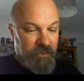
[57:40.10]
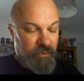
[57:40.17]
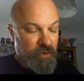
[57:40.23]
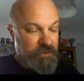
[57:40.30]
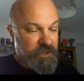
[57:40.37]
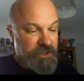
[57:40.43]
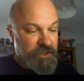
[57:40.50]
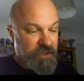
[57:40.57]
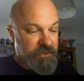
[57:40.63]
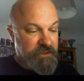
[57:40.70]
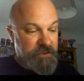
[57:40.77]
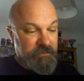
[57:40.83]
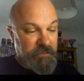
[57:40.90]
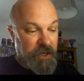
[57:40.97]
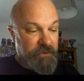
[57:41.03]
What's the chance of
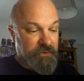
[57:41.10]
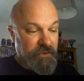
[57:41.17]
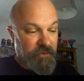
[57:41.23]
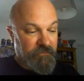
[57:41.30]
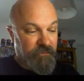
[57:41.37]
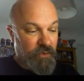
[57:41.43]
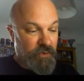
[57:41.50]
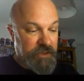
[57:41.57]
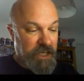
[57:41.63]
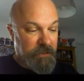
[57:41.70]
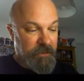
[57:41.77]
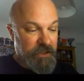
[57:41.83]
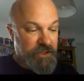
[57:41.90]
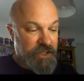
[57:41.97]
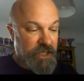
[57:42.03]
them both doing 4
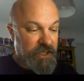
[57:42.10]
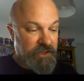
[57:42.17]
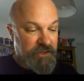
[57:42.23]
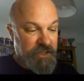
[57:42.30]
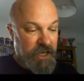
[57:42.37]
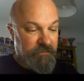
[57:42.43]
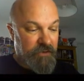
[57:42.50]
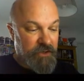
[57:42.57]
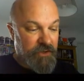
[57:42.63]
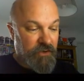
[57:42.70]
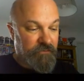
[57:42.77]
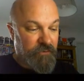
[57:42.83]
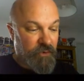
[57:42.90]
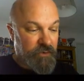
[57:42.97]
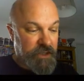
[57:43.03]
damage? She could definitely do
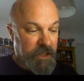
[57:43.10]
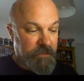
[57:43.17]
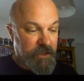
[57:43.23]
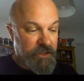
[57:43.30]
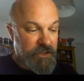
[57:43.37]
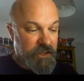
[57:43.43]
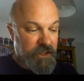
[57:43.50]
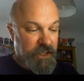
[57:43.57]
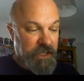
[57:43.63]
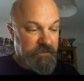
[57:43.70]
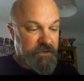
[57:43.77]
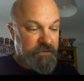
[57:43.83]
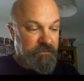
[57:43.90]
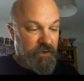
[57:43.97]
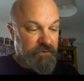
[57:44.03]
4 damage if
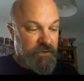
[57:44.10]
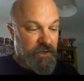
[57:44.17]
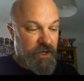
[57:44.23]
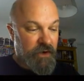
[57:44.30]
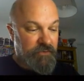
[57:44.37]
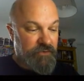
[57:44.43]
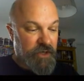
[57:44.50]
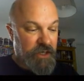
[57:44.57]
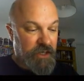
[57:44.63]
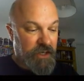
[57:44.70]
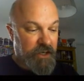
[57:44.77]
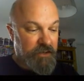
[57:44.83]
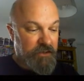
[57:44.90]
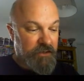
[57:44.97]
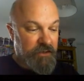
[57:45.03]
she rolls a life drain
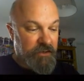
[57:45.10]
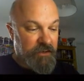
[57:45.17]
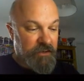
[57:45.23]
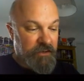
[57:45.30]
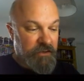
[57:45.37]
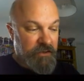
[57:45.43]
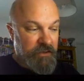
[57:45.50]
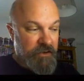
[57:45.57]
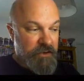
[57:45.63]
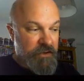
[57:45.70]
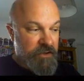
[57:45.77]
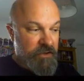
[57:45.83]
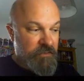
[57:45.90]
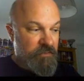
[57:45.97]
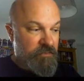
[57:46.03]
again.
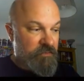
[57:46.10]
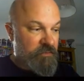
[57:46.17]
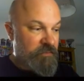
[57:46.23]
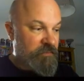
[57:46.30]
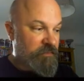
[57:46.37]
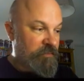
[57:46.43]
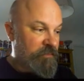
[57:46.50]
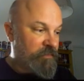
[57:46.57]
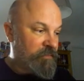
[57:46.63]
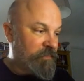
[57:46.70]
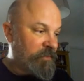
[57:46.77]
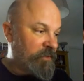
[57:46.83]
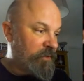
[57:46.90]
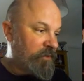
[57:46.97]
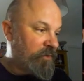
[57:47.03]
Hmm.
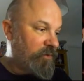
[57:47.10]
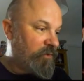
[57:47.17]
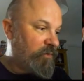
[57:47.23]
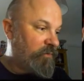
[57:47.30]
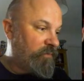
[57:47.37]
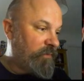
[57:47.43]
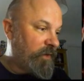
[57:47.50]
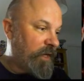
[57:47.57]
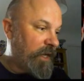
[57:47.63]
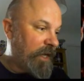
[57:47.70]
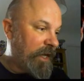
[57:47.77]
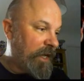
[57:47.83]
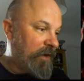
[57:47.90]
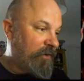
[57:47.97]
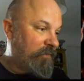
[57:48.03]
Oof.
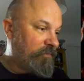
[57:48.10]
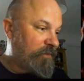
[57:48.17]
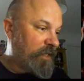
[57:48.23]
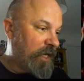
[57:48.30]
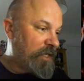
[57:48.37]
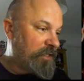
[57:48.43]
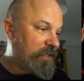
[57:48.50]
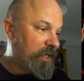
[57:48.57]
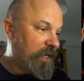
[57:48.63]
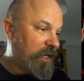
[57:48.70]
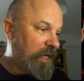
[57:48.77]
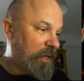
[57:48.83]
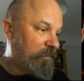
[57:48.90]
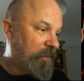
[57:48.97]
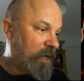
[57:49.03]
Out of data
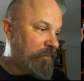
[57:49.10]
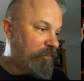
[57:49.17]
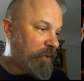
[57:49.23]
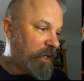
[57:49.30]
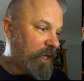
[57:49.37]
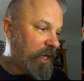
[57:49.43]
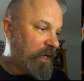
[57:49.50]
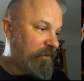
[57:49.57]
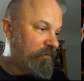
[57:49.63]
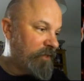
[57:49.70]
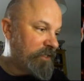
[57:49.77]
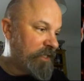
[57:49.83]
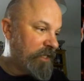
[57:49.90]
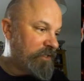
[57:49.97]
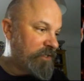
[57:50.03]
and my plan
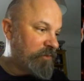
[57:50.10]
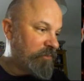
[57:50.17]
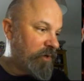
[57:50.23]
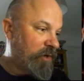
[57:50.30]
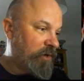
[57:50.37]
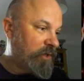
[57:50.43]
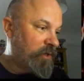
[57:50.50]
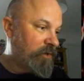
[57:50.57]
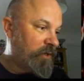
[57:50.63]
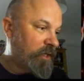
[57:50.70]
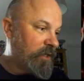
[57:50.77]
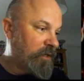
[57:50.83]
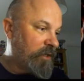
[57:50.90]
resets tomorrow. Gotta